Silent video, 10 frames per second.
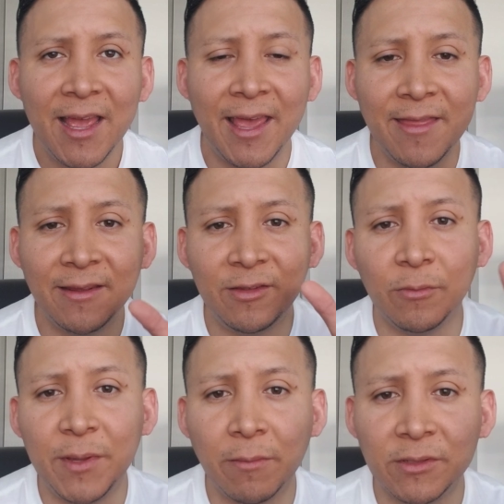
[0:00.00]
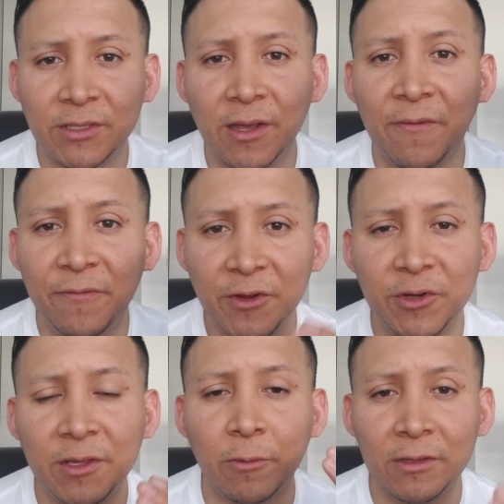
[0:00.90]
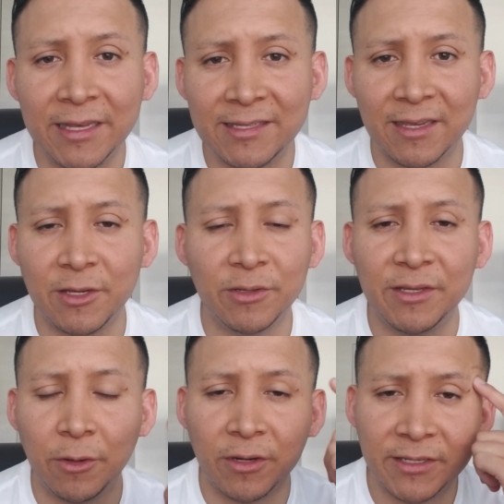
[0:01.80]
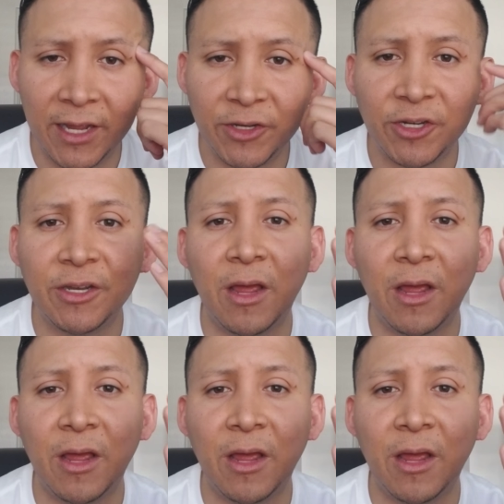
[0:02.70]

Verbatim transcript: and then to be able to officially release it using your intention,